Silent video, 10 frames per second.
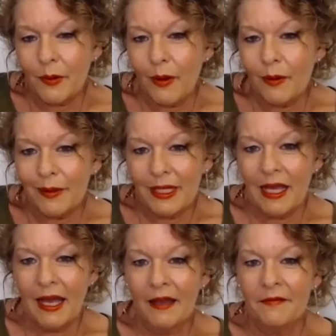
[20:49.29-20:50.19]
already
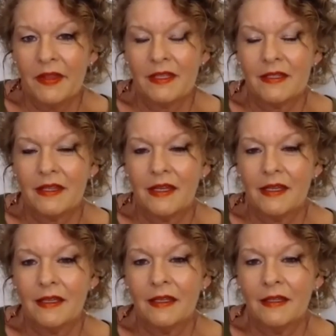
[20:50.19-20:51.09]
have this
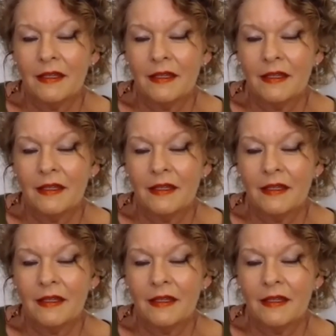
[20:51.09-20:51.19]
thing,